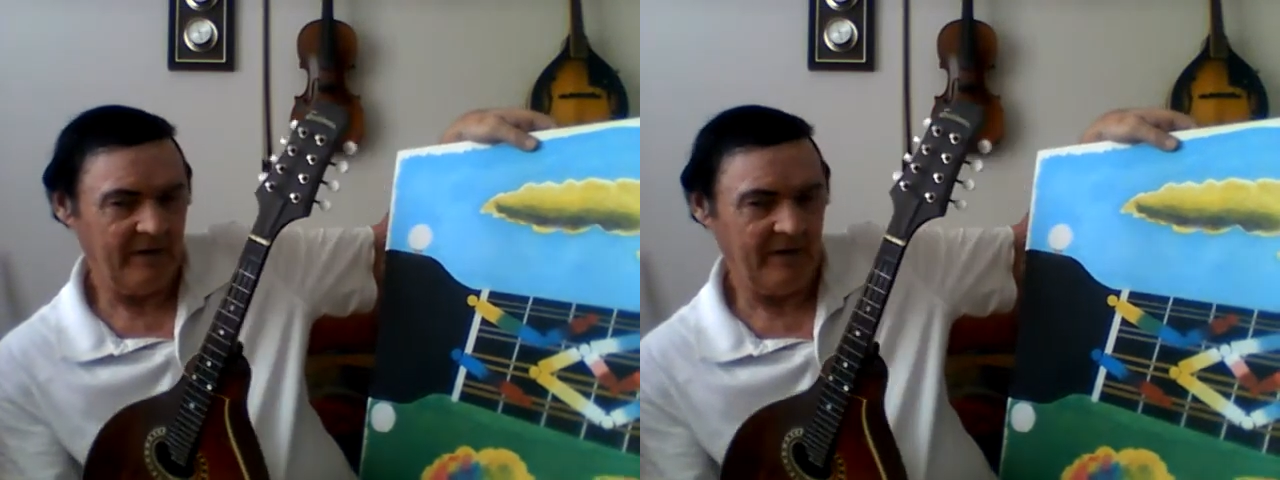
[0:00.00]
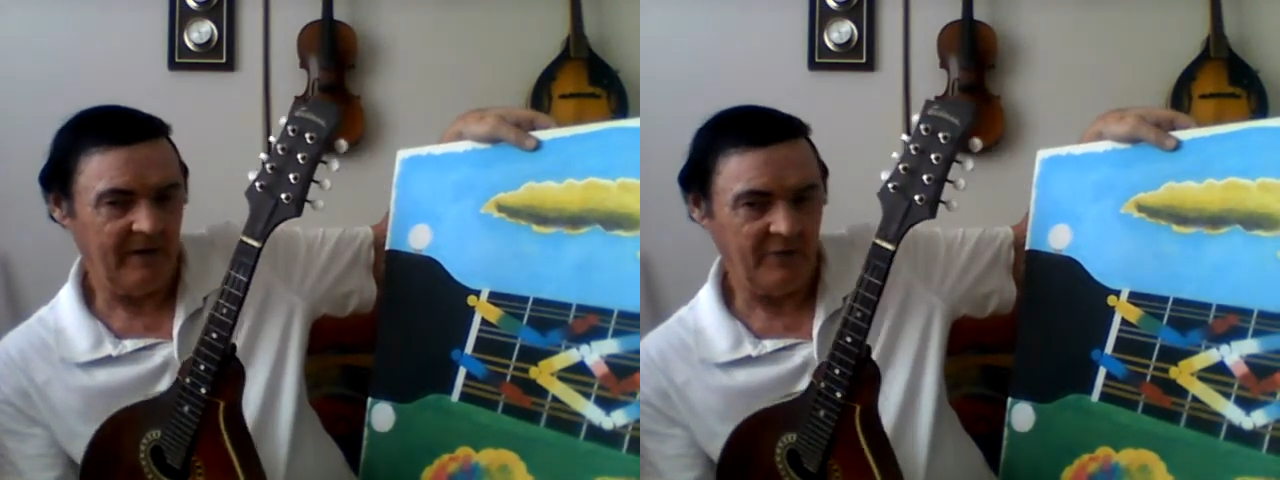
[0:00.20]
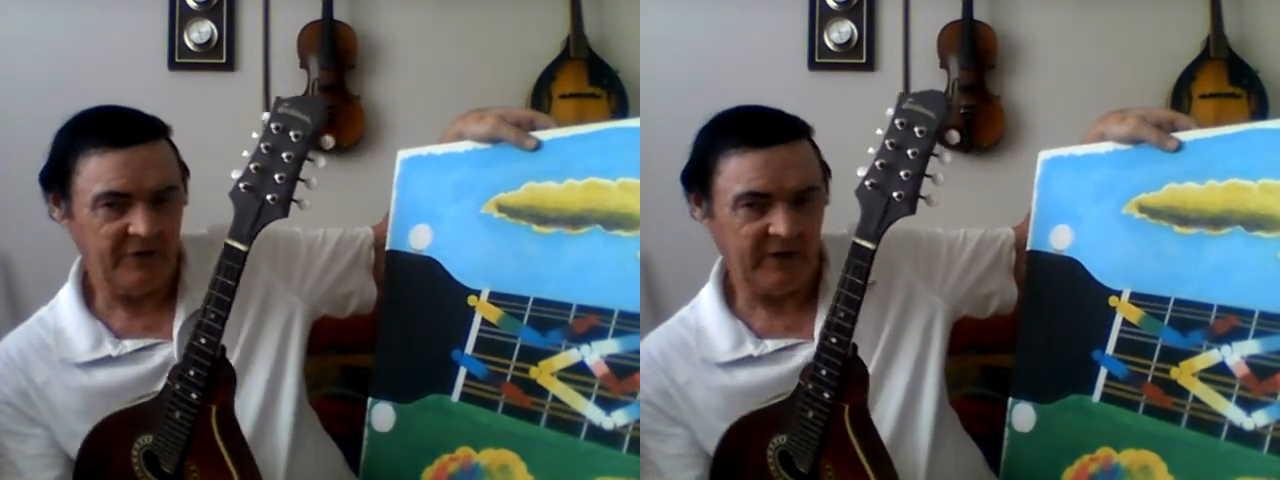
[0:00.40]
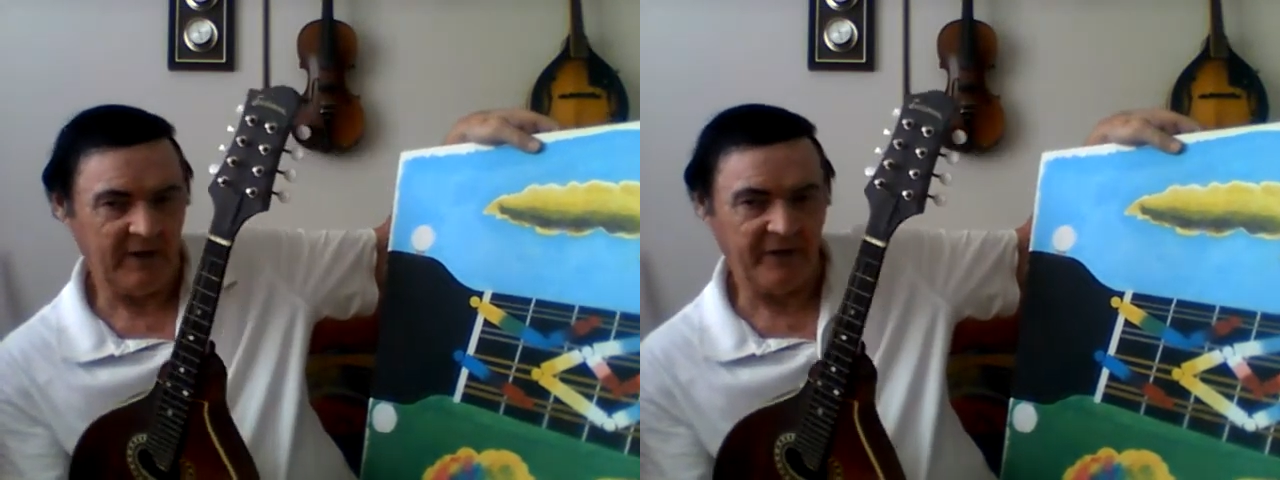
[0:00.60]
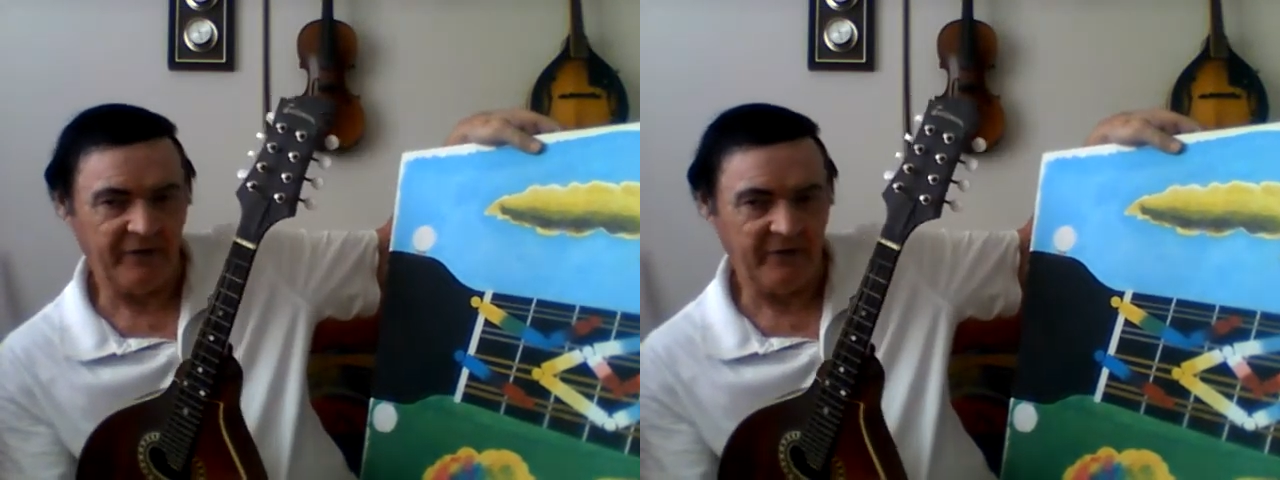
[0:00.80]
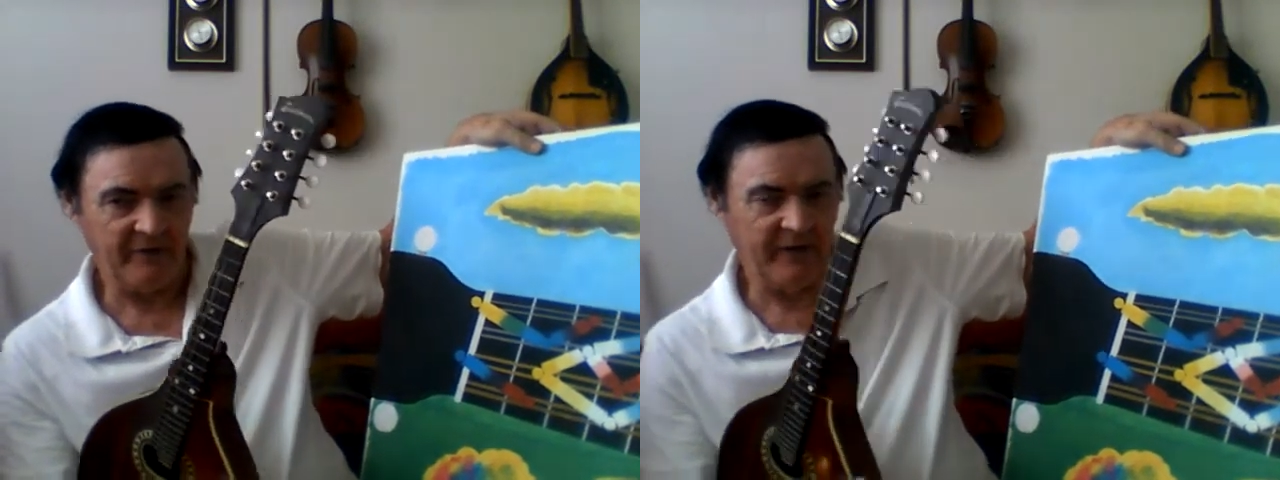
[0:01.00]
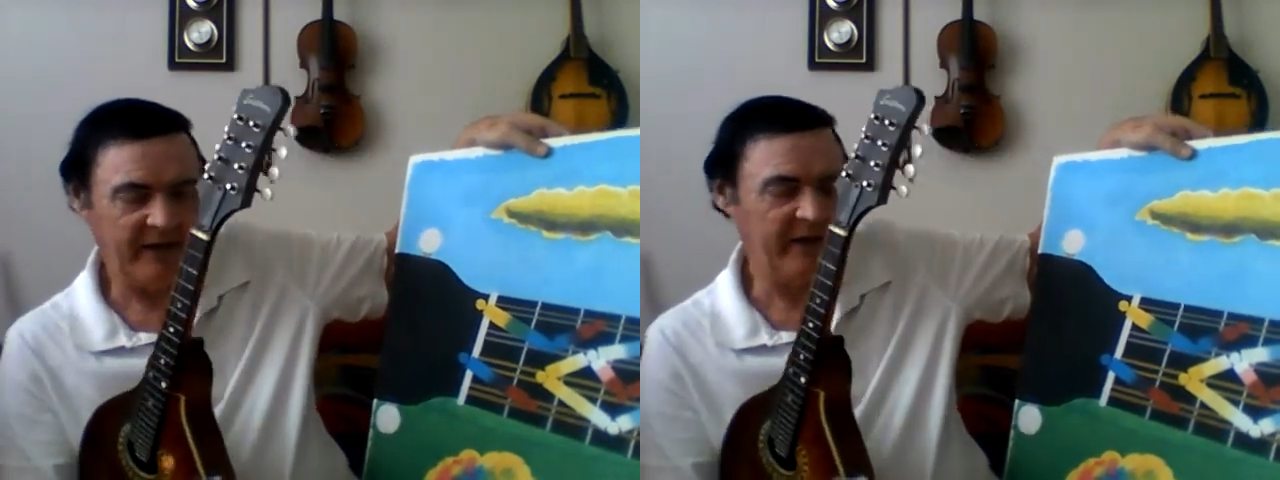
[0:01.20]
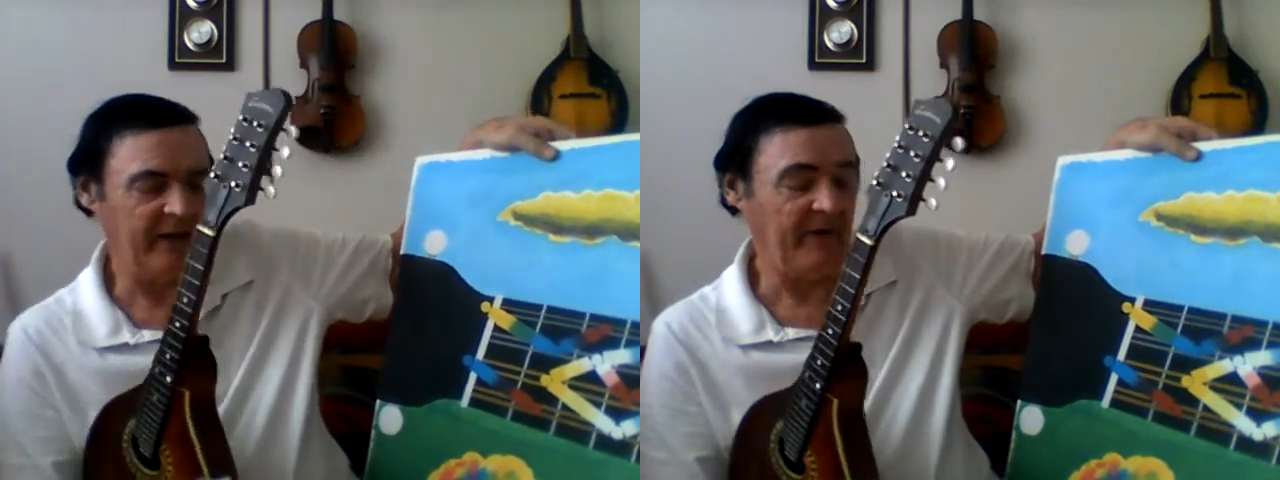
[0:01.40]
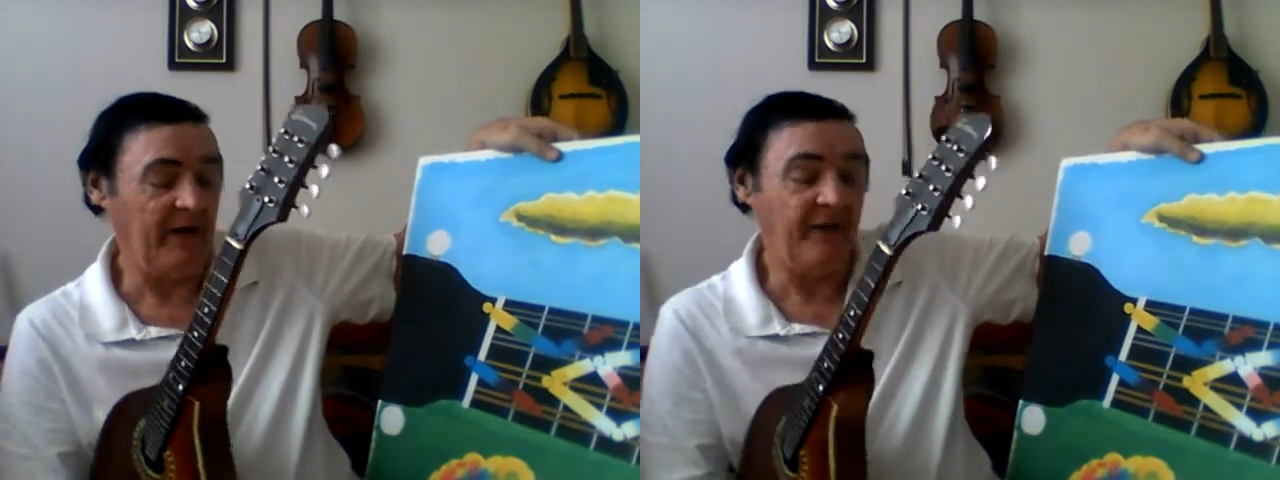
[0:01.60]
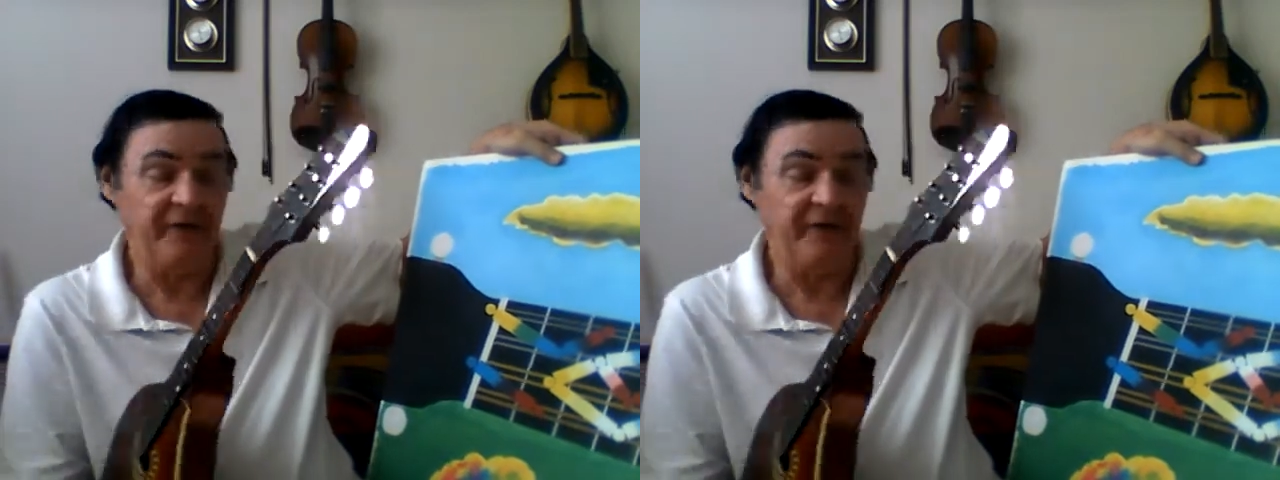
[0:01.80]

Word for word: I wish I had a third hand. If I had a